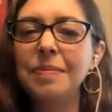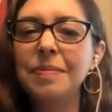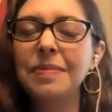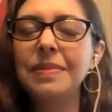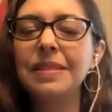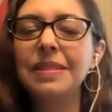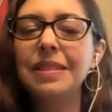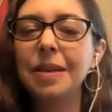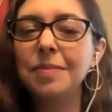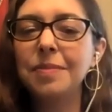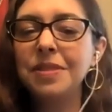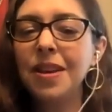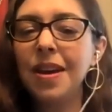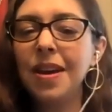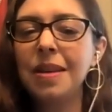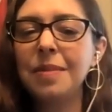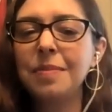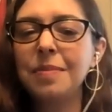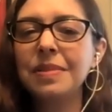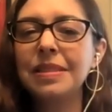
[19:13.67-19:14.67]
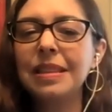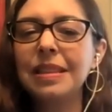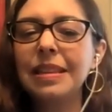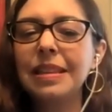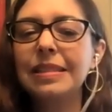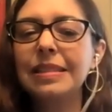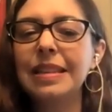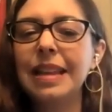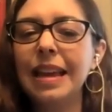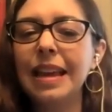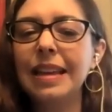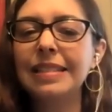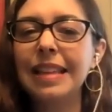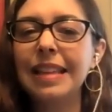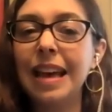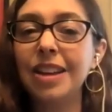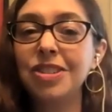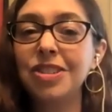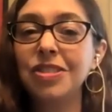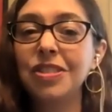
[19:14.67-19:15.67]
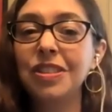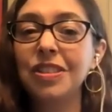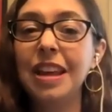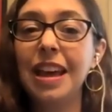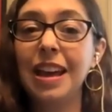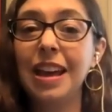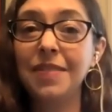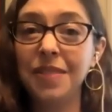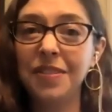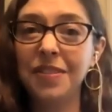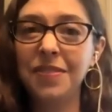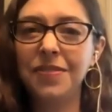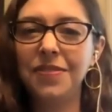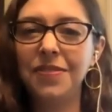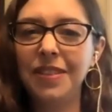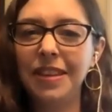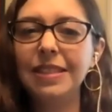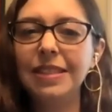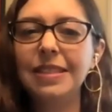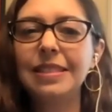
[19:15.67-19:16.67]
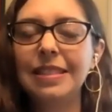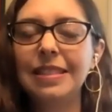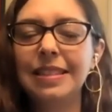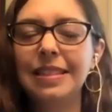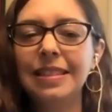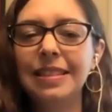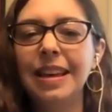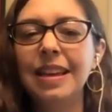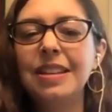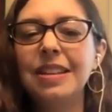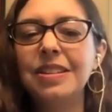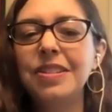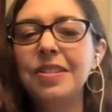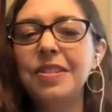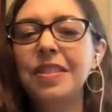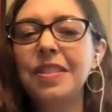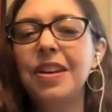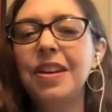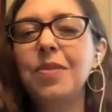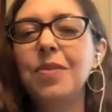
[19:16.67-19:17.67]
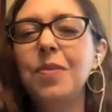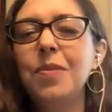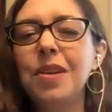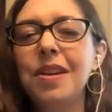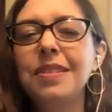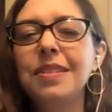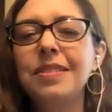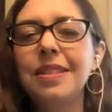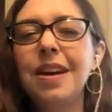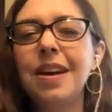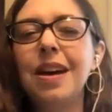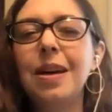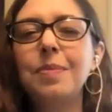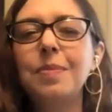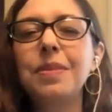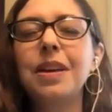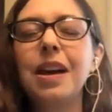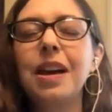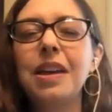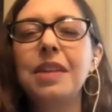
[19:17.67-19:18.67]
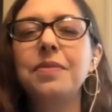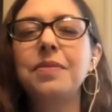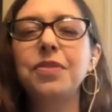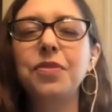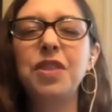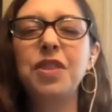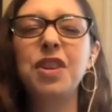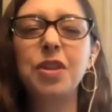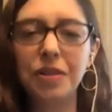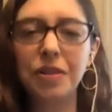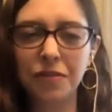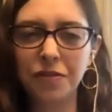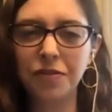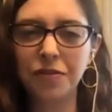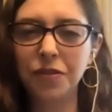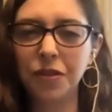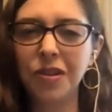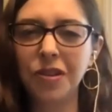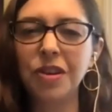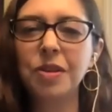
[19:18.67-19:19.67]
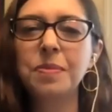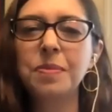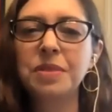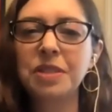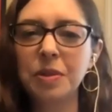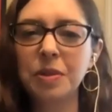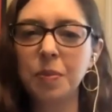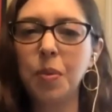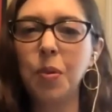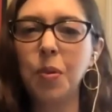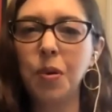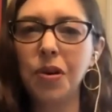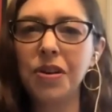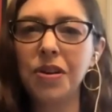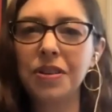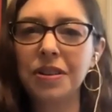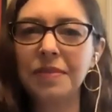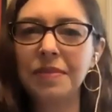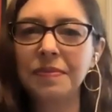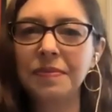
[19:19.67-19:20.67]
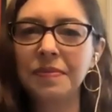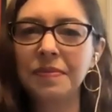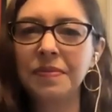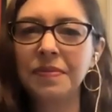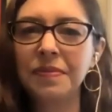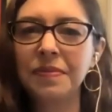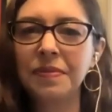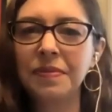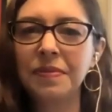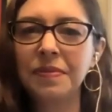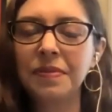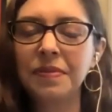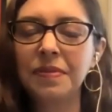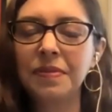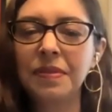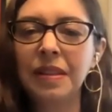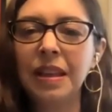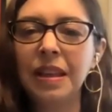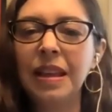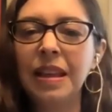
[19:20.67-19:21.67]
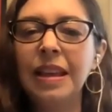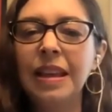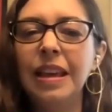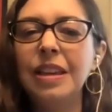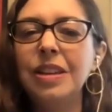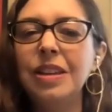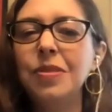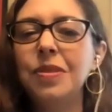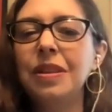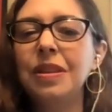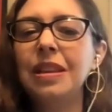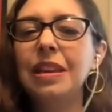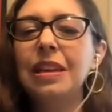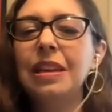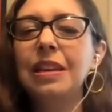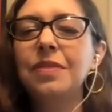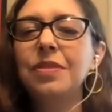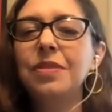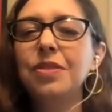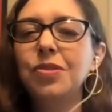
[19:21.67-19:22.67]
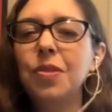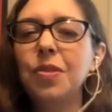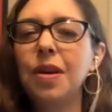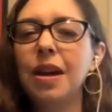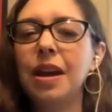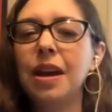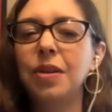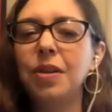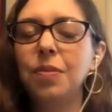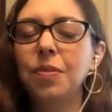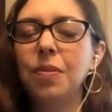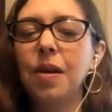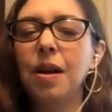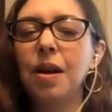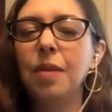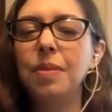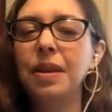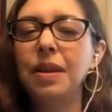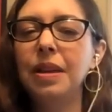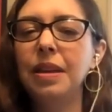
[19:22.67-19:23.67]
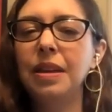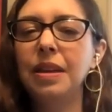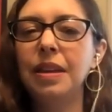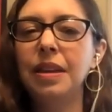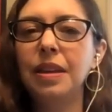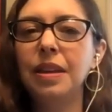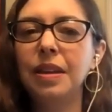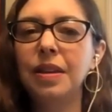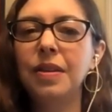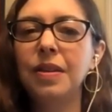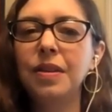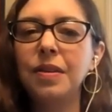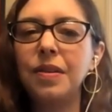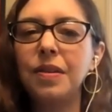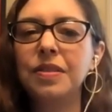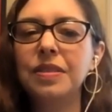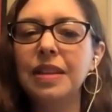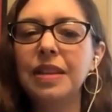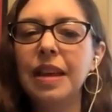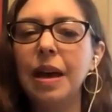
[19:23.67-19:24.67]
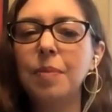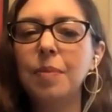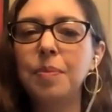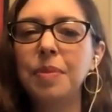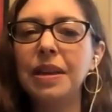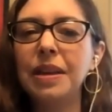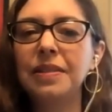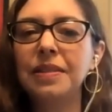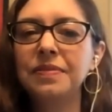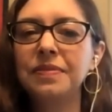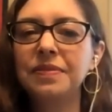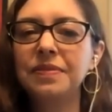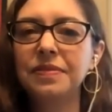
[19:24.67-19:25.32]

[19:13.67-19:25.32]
sometimes it's nice actually to have a fist under there and one on top, kind of a very firm support. You can even try rubbing or tapping.